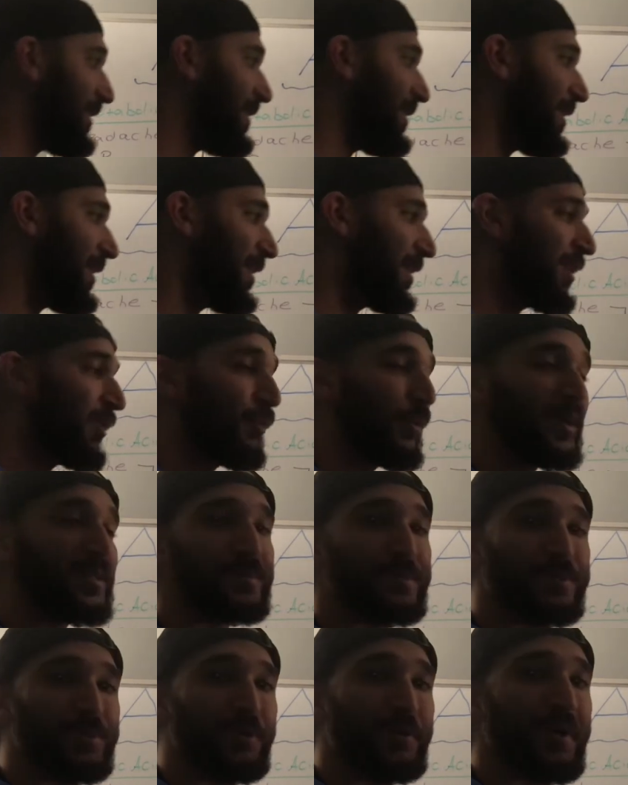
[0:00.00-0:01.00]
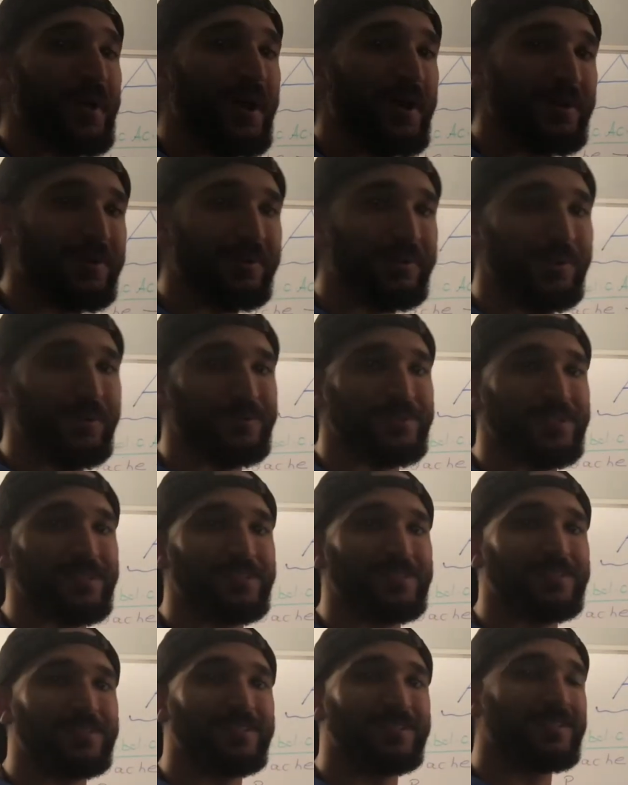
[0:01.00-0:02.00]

and your respiratory alkalosis.